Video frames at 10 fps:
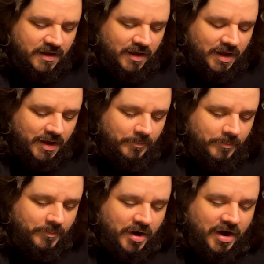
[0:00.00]

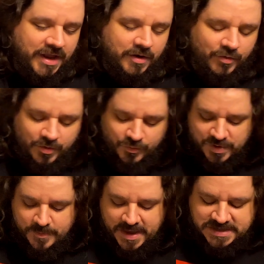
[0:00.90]
All right,
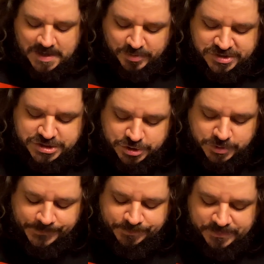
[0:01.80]
remake number 2